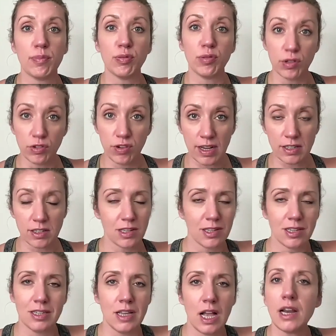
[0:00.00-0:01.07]
progress. This
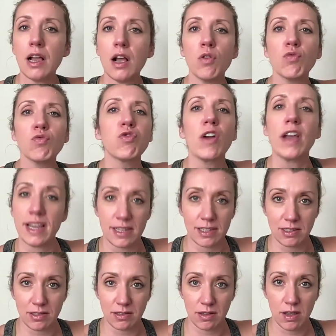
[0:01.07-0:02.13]
is not a
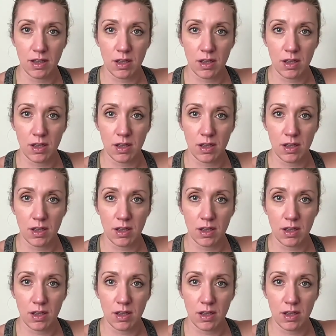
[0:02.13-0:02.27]
race.